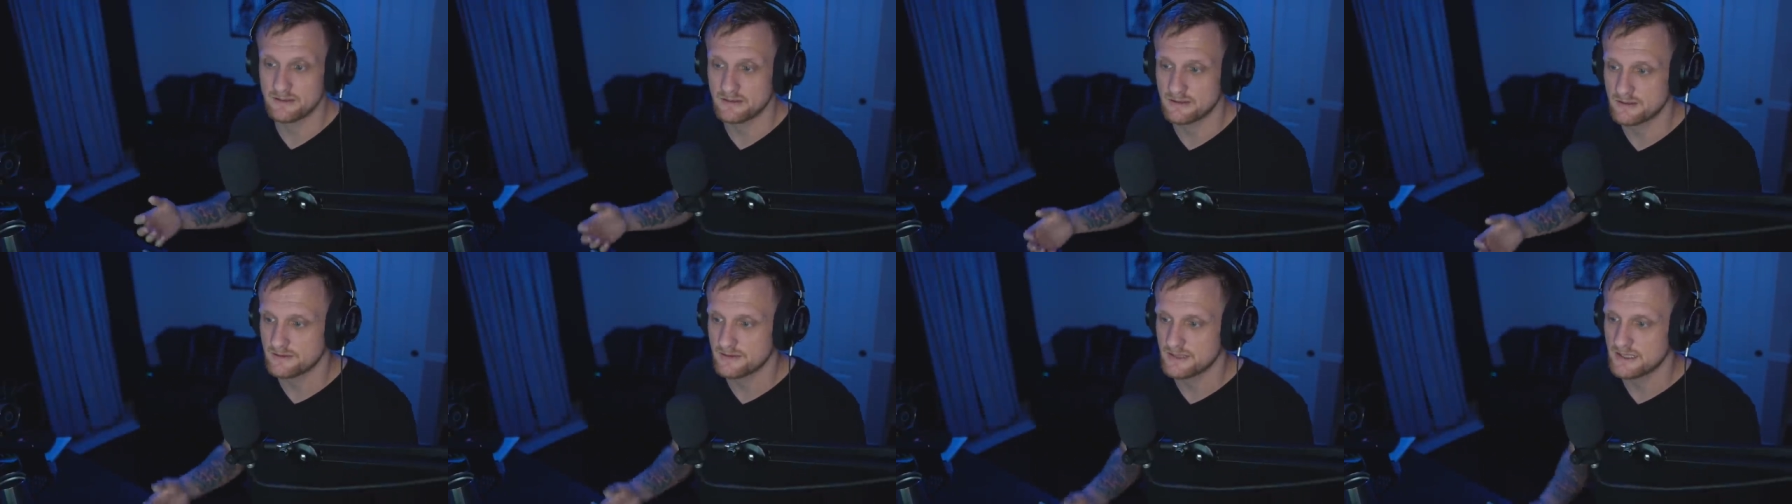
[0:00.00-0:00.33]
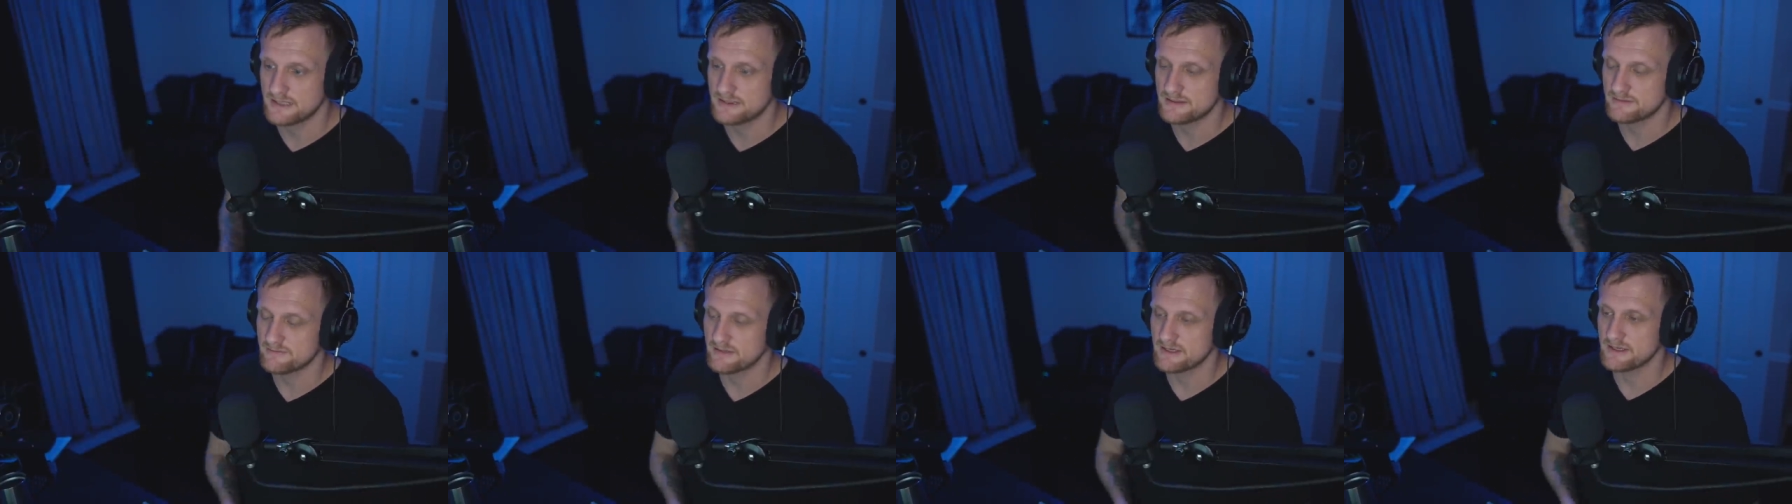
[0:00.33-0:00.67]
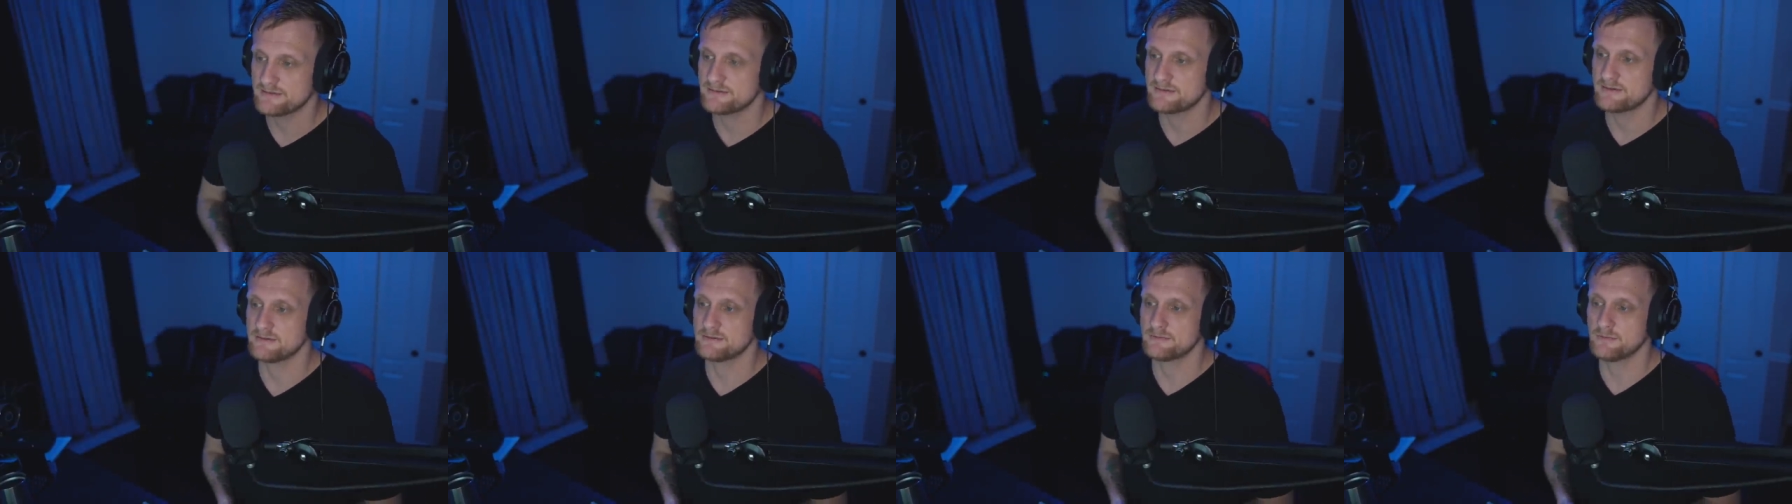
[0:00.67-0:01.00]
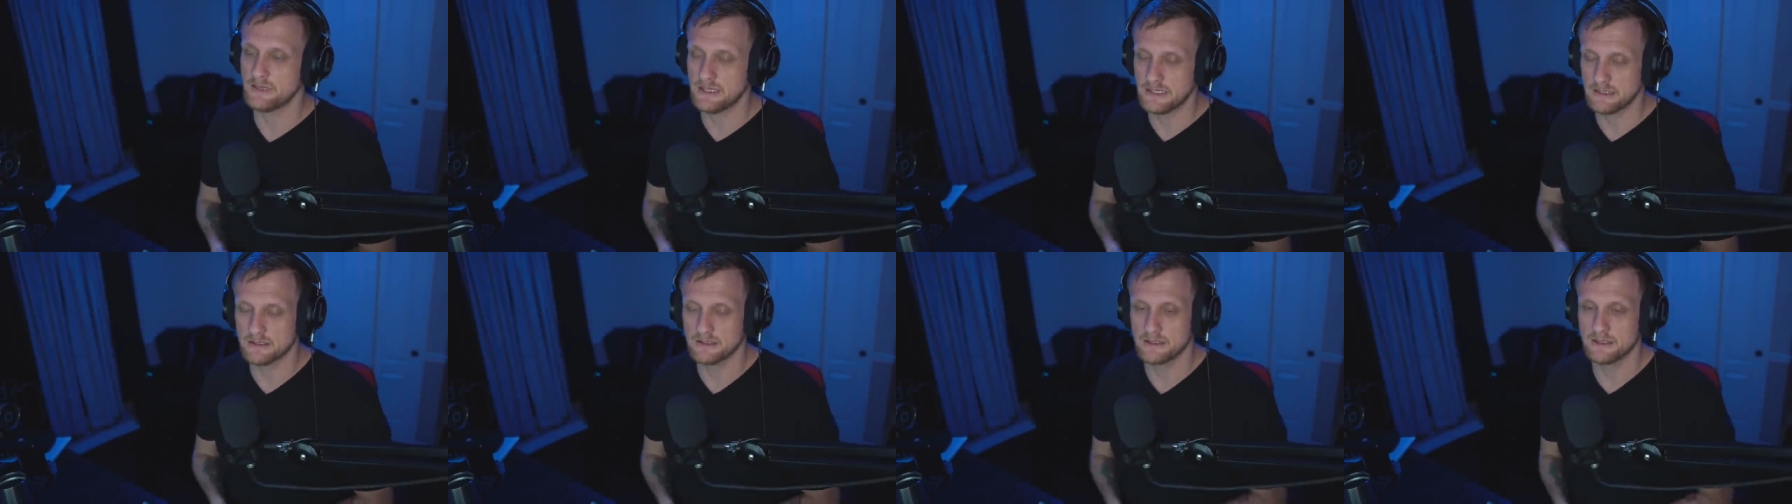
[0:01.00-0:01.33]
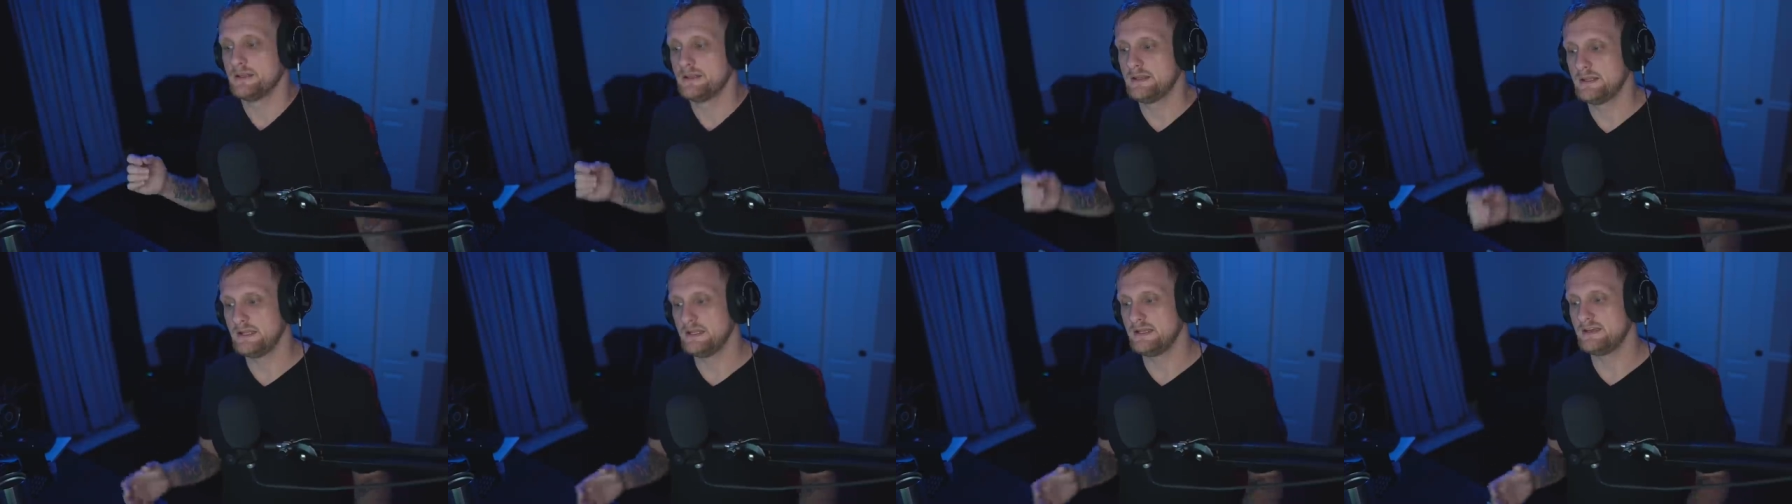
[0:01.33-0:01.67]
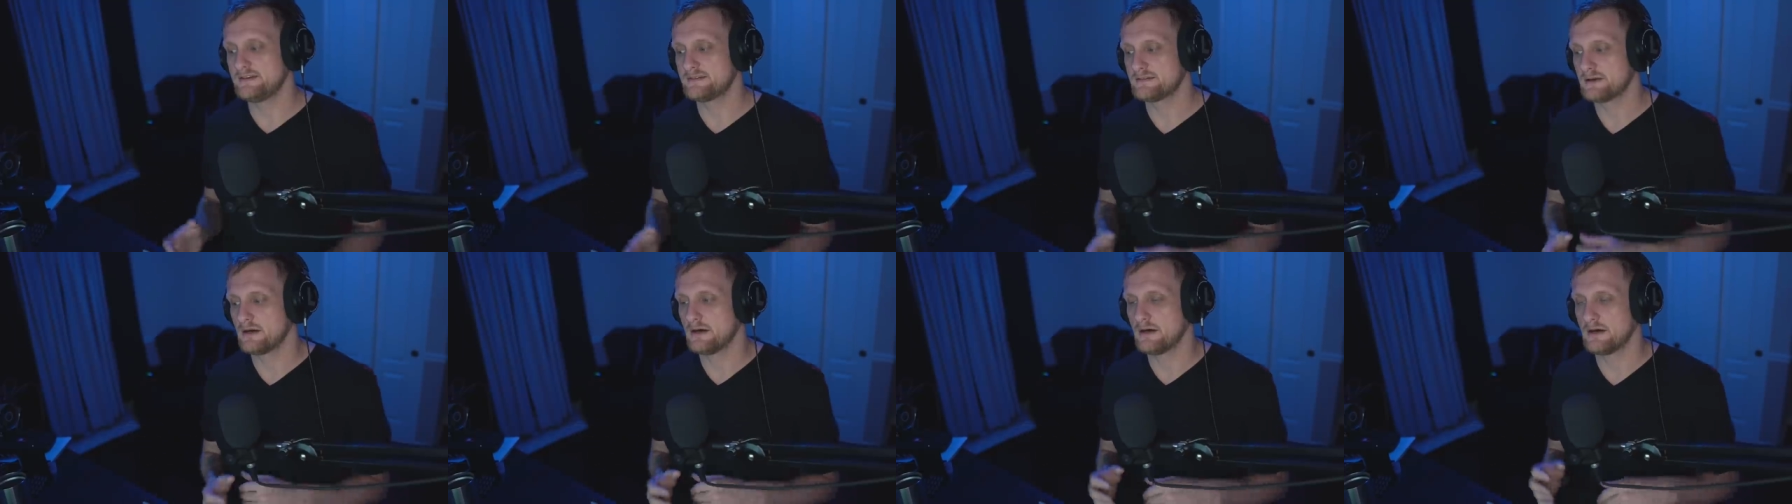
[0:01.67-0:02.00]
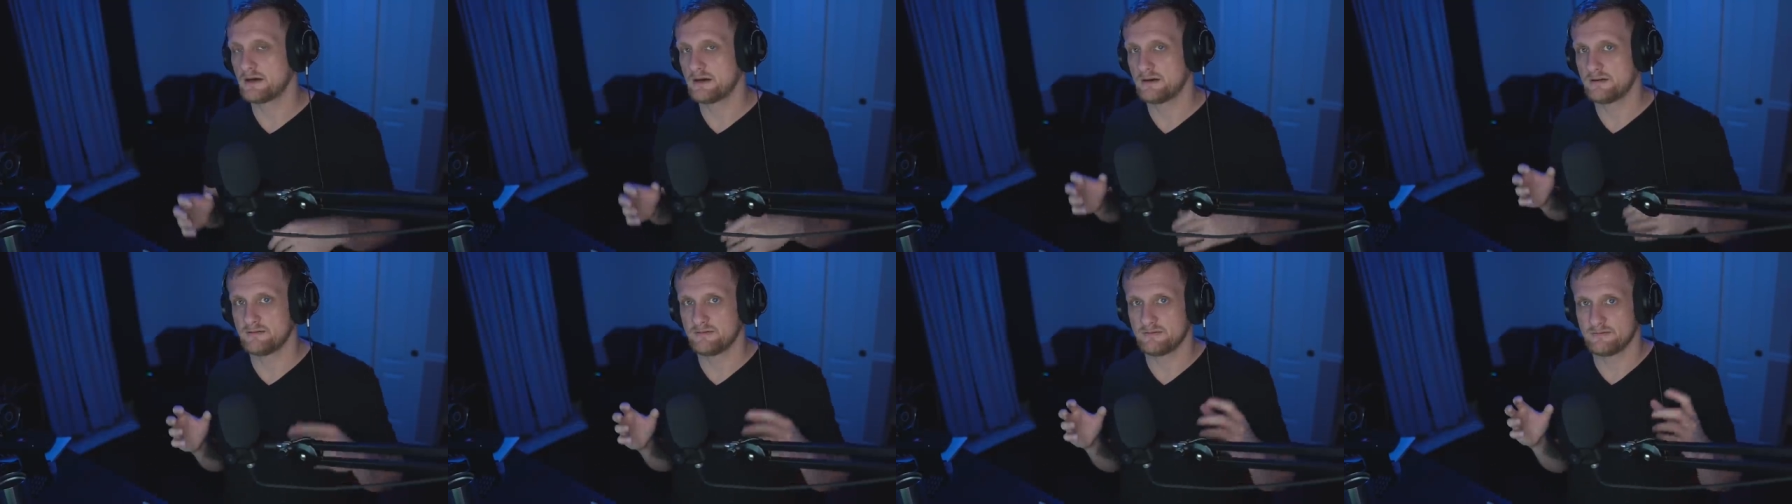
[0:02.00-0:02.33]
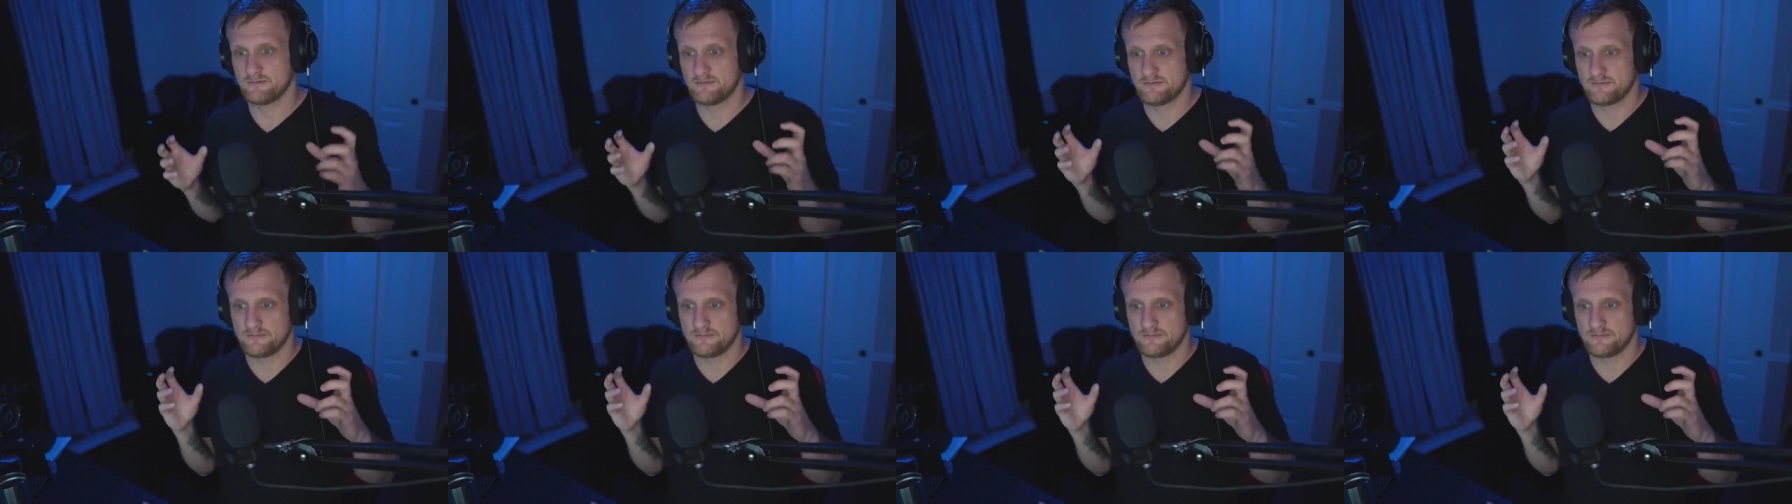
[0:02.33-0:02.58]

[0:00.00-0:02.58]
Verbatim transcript: on that device as well. These are